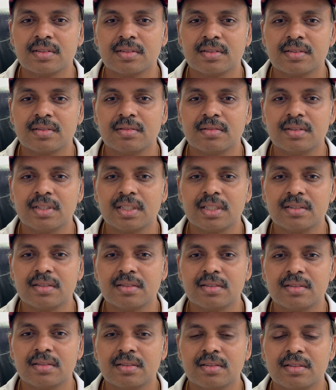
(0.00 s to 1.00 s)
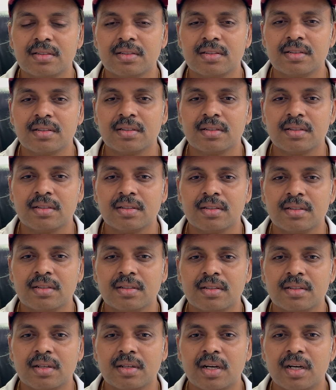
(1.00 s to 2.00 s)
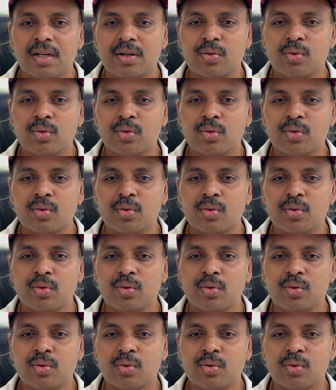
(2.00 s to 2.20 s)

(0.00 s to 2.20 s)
right? Or